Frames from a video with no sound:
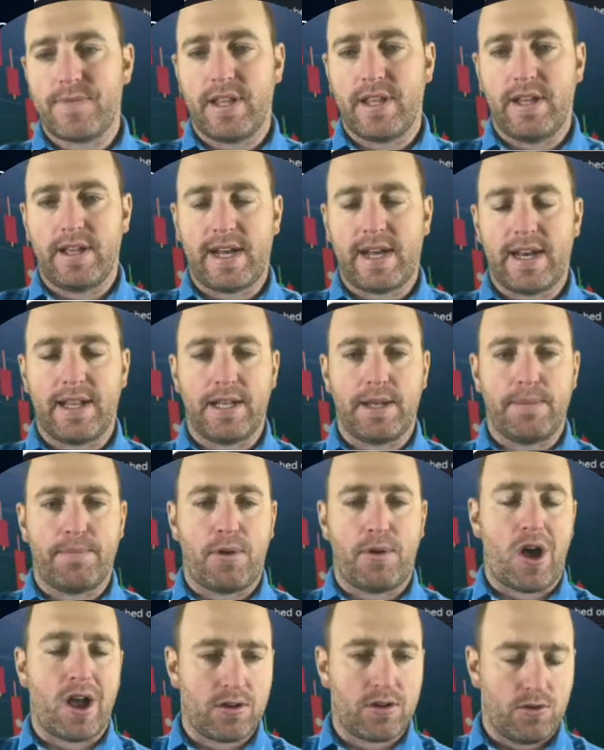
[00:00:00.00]
kind of
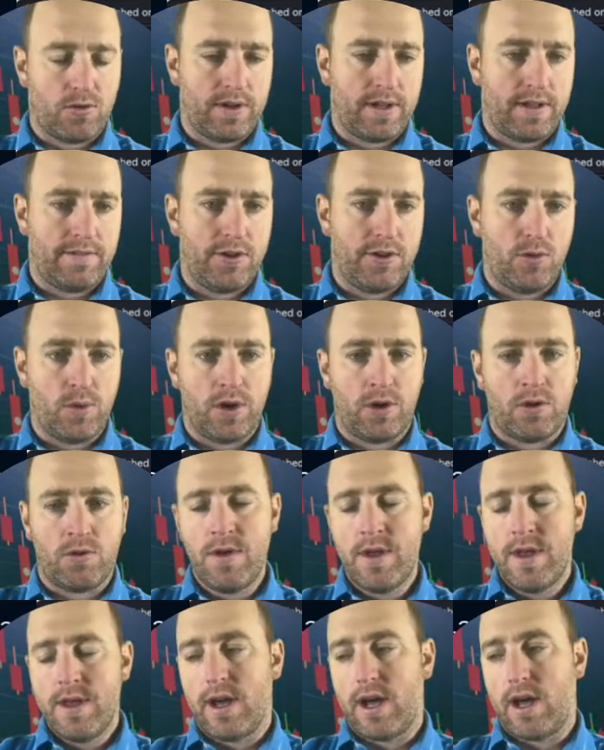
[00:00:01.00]
debacle, if you will,
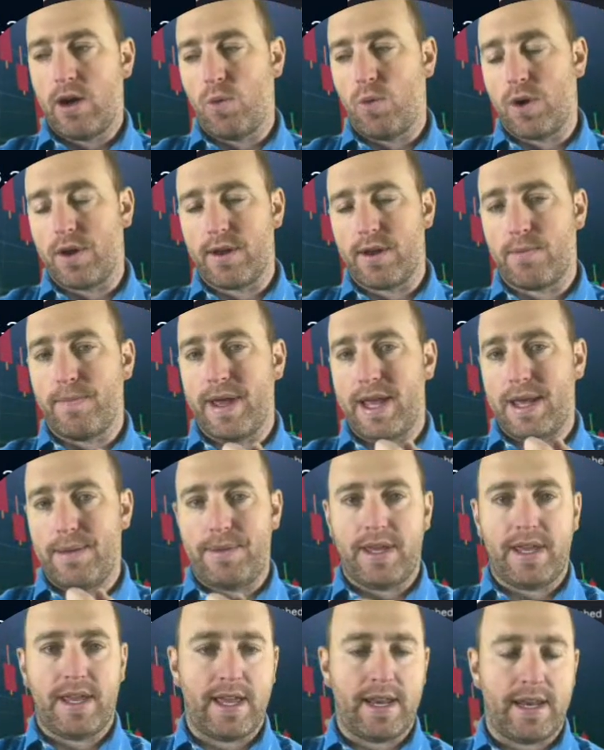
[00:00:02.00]
where there may
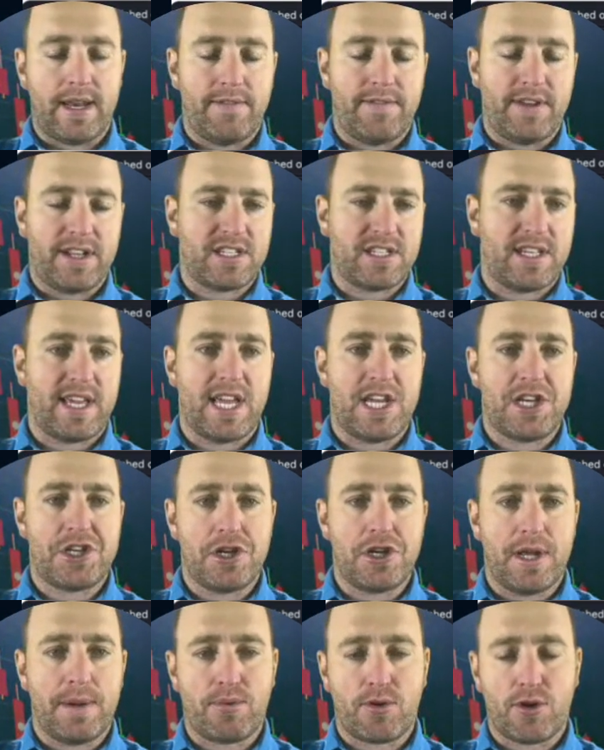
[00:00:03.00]
be an
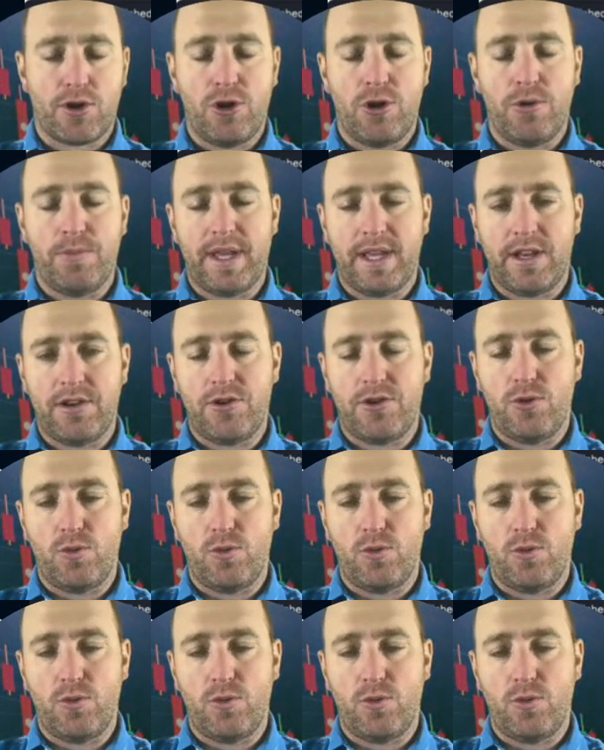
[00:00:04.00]
investigation, a probe into